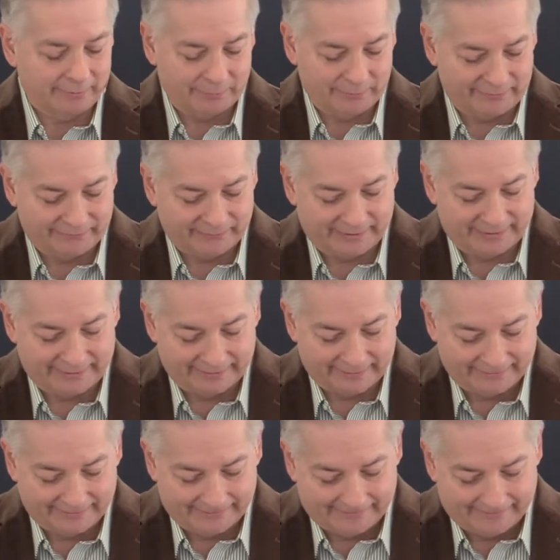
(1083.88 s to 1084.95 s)
briefly.
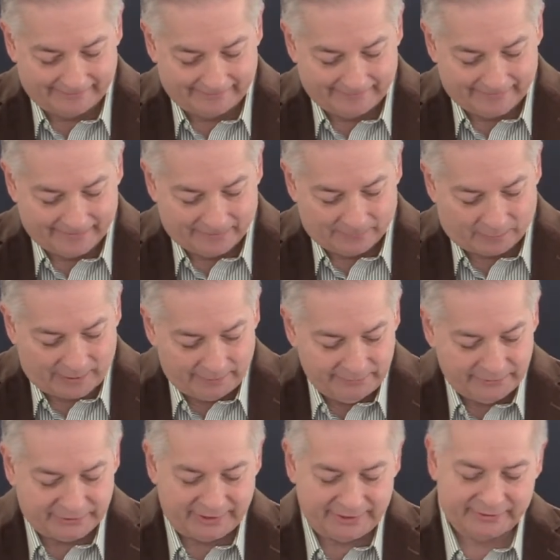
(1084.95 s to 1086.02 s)
Why
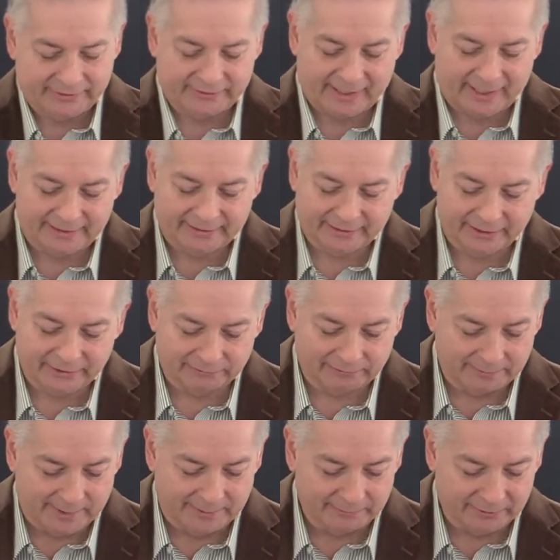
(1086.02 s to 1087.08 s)
would Jesus ask us to
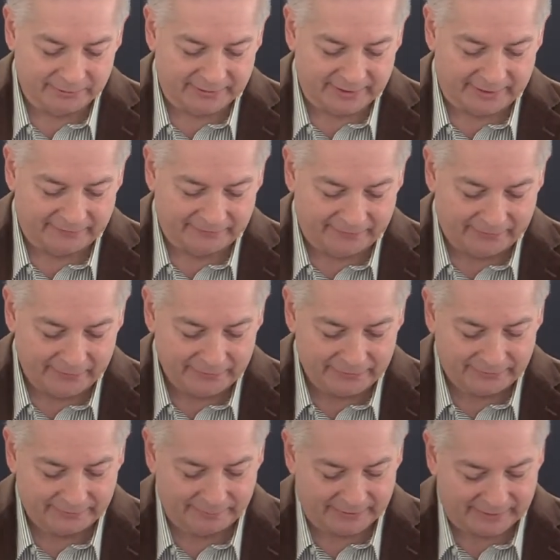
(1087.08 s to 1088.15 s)
remember his death?
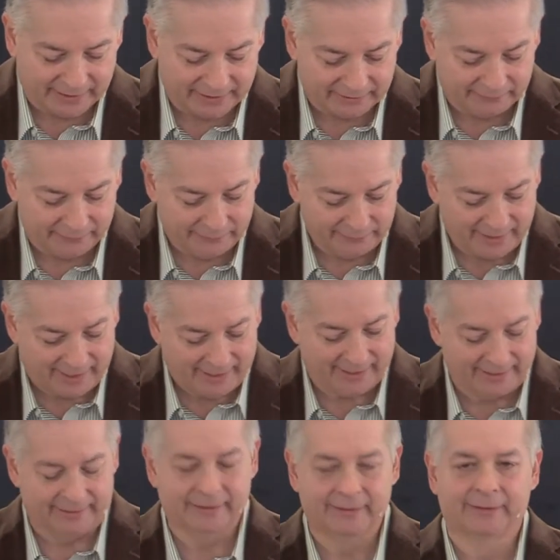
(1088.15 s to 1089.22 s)
First, because of who
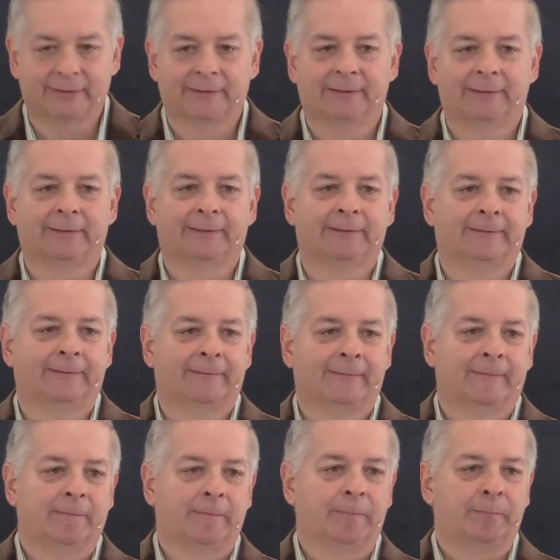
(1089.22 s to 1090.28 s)
died.
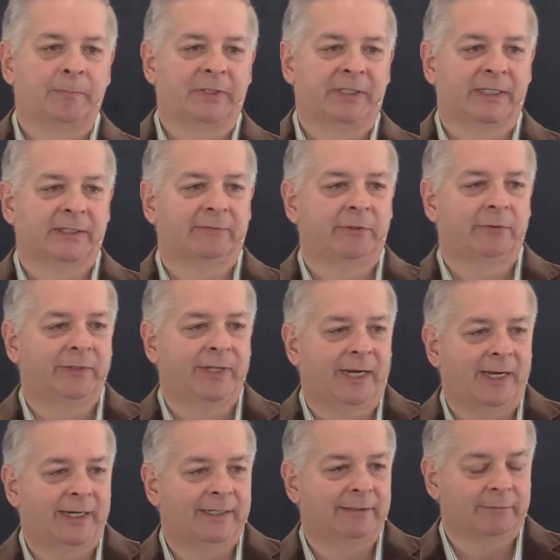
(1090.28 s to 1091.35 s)
Because of who
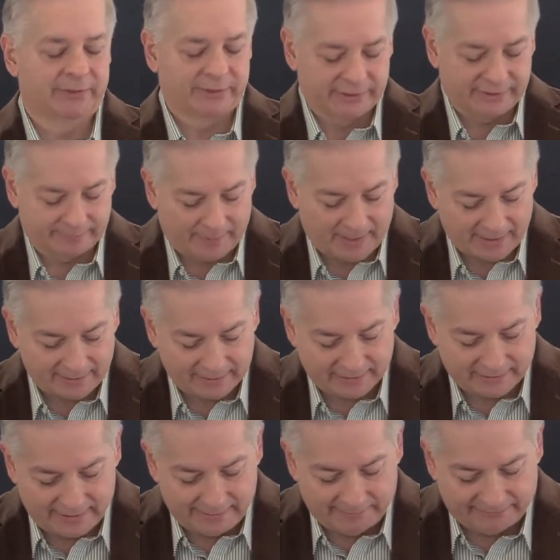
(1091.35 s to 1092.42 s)
died. It was the
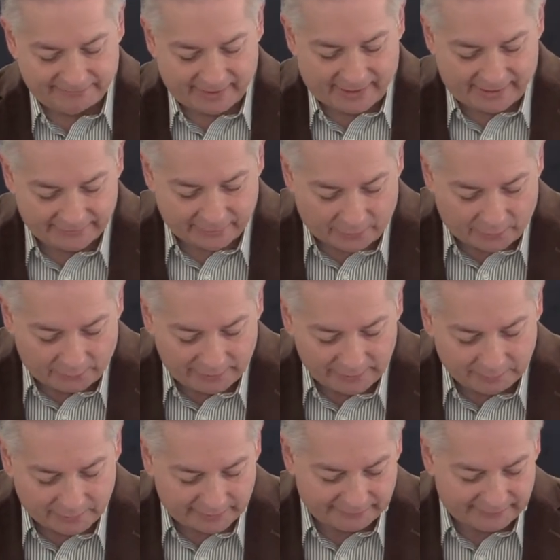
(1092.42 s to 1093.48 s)
spotless Lamb of God, the Holy
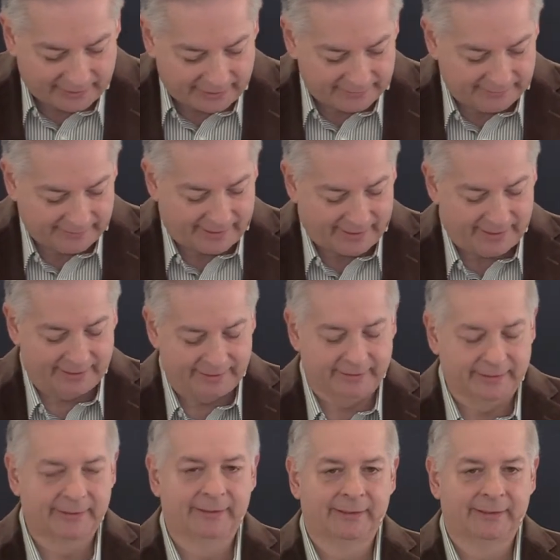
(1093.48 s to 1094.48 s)
One of God died.